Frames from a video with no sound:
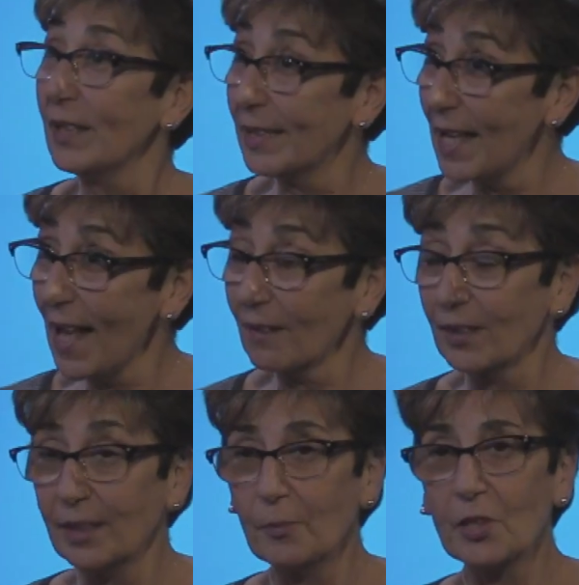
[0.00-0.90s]

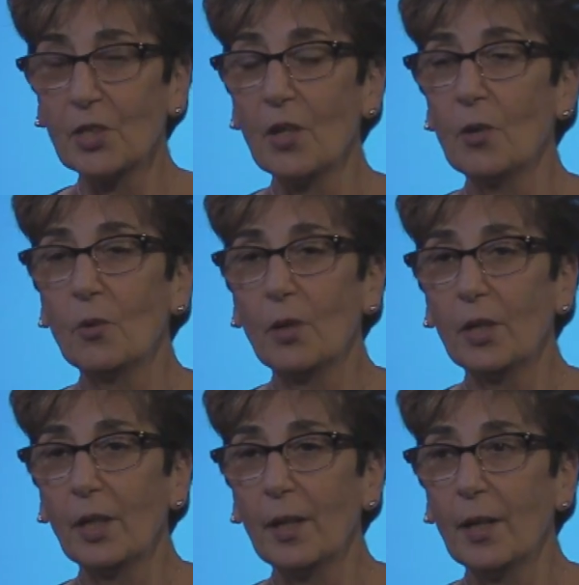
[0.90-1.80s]
Exactly. So,
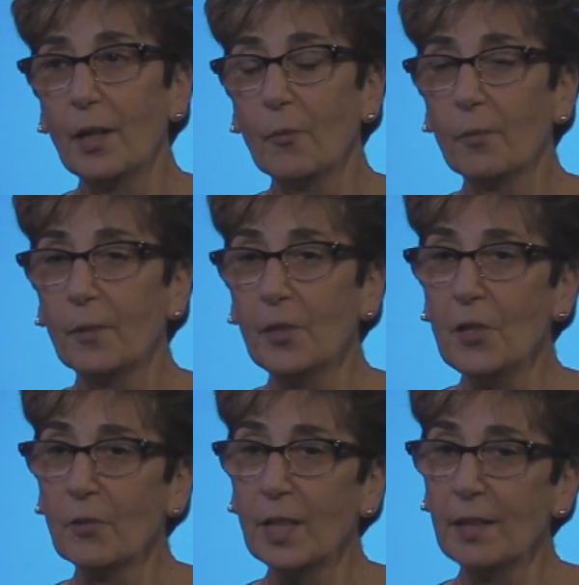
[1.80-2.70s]
you
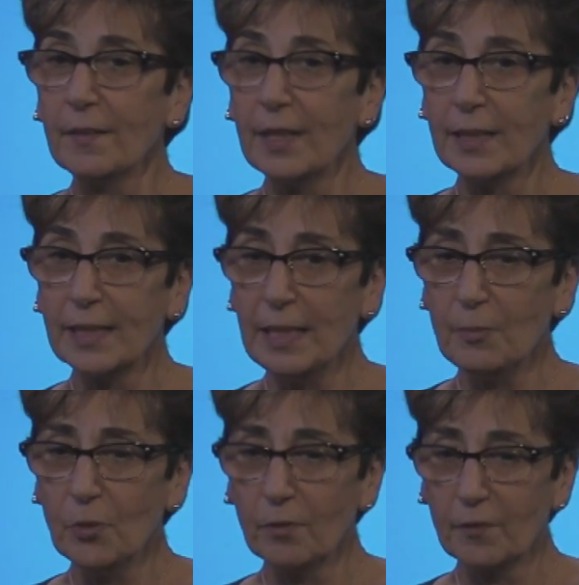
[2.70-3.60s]
know, they seem
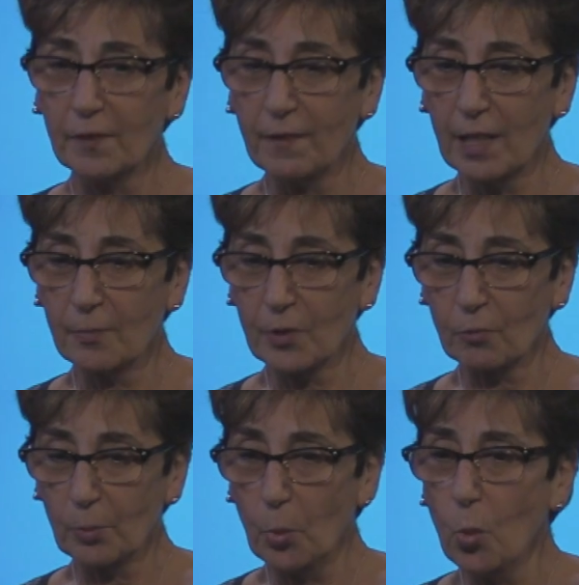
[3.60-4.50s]
to have developed a
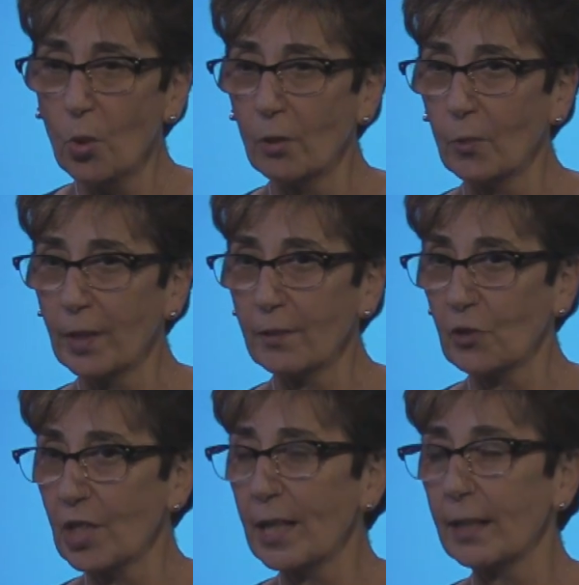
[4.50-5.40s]
rapport with
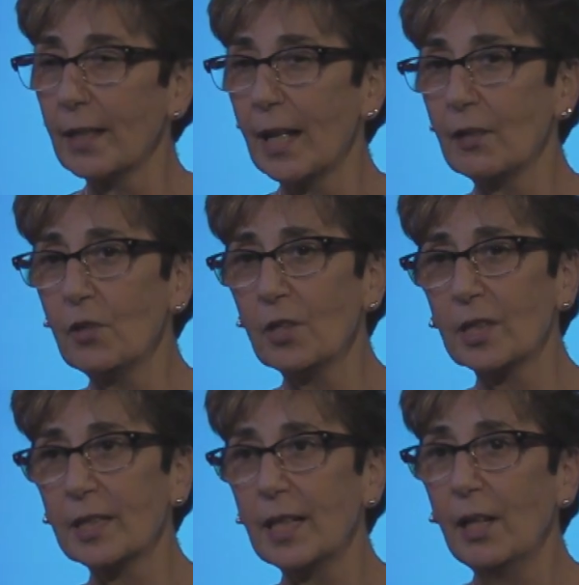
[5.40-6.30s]
Janet, our
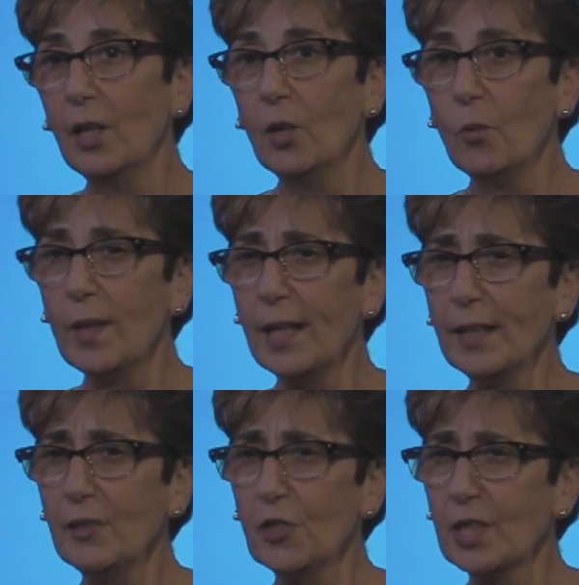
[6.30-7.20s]
nurse, where they
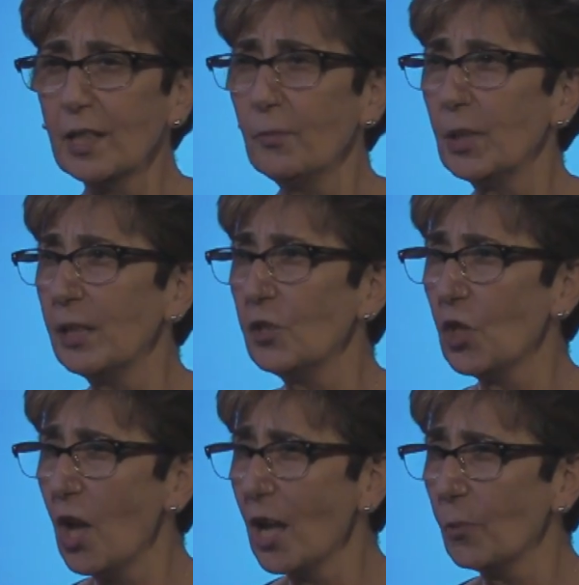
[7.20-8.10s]
can just come in and
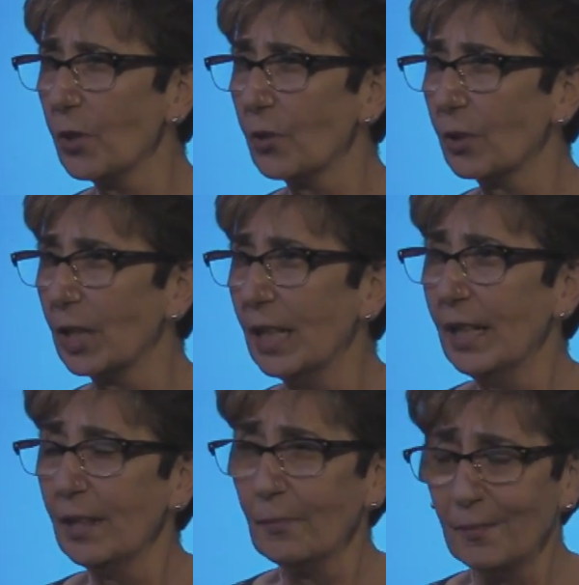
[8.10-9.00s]
talk with her.
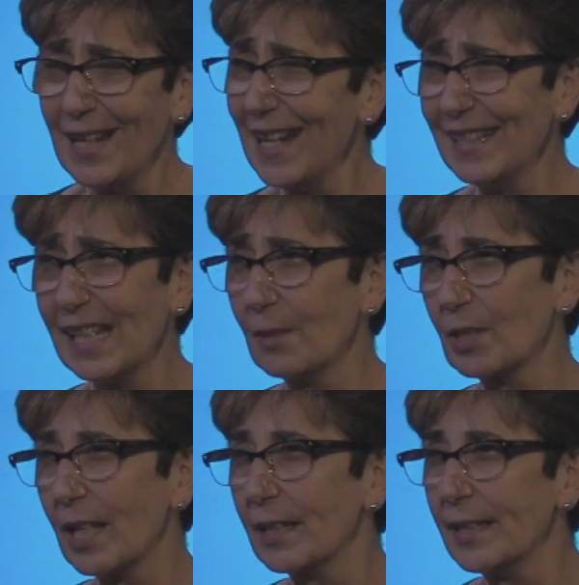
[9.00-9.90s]
9
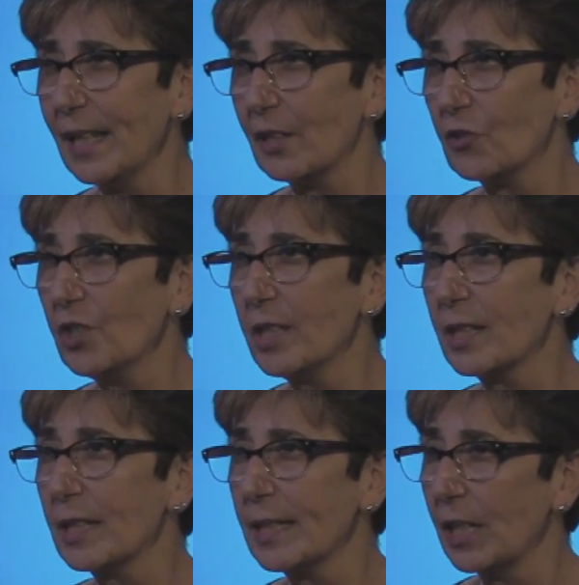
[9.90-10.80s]
times out of 10, she's
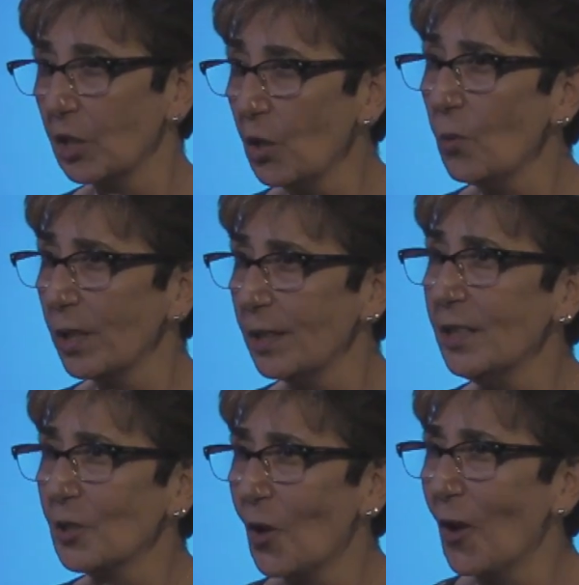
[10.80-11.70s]
going to say, you know what, you
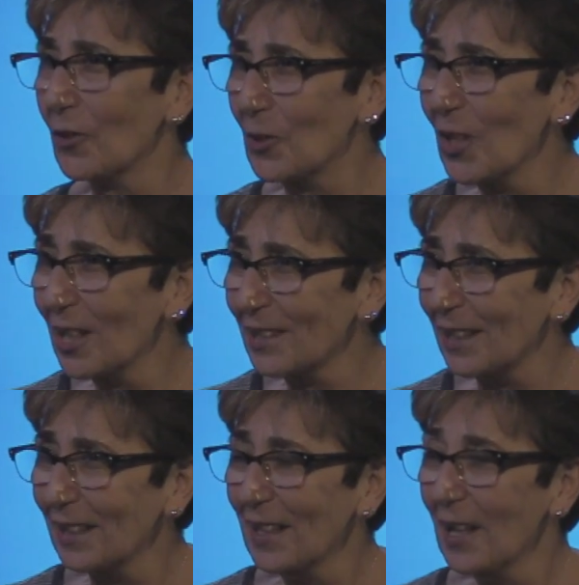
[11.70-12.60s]
need to call the doctor.